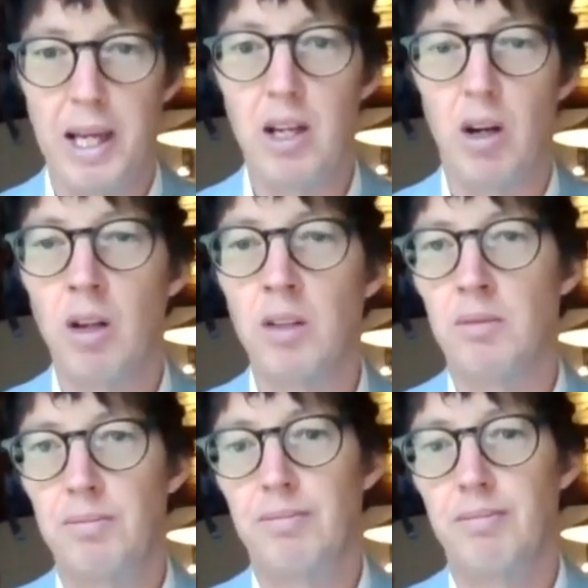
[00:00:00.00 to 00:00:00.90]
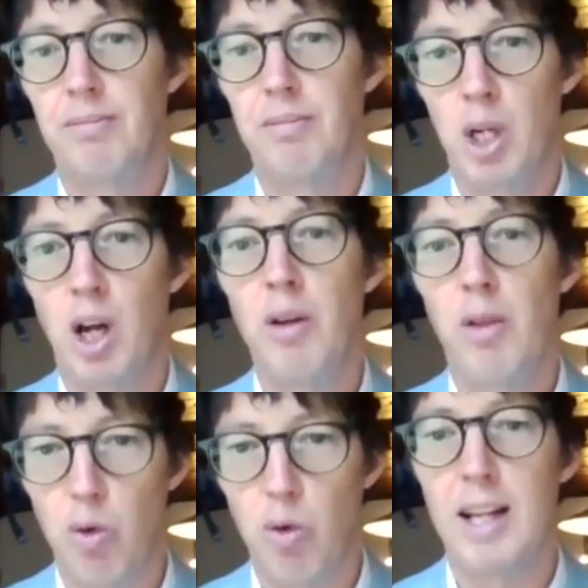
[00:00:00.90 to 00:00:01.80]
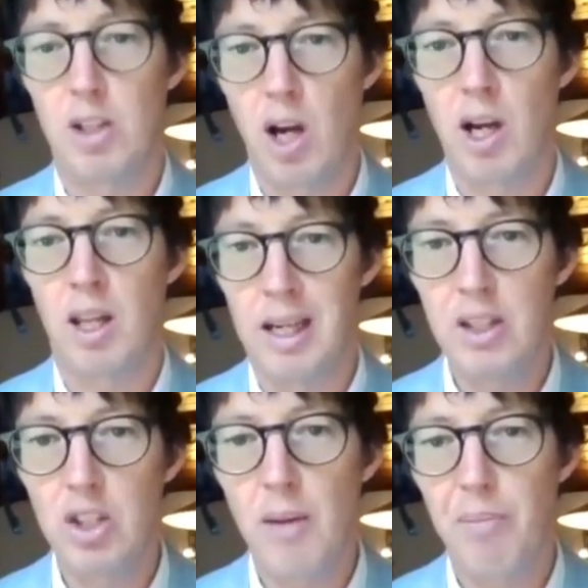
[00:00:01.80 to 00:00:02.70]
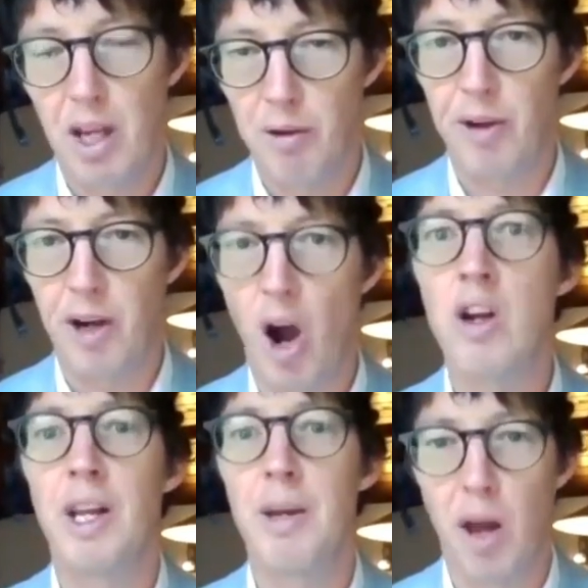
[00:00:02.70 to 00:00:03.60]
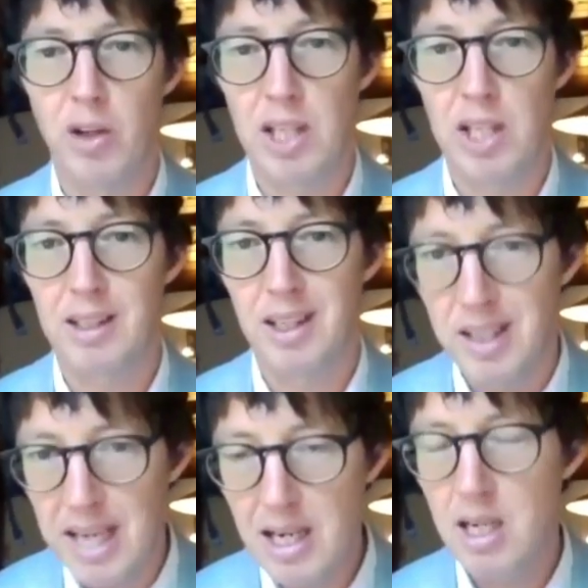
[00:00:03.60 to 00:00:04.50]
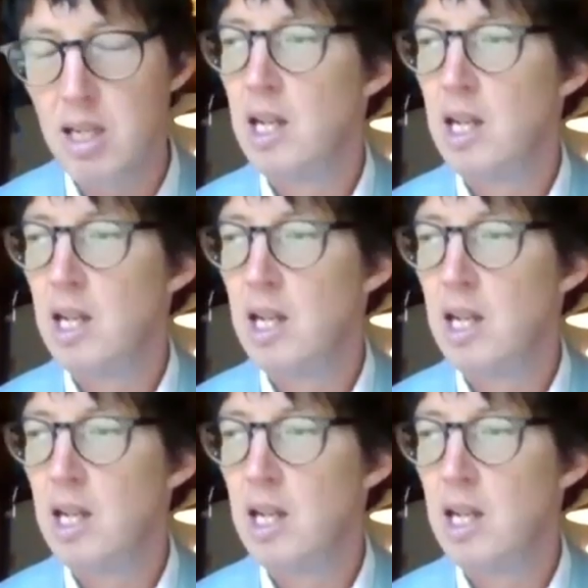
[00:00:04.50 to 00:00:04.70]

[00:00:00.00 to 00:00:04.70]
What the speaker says: on the right side of the ledger if it only blows out to 10.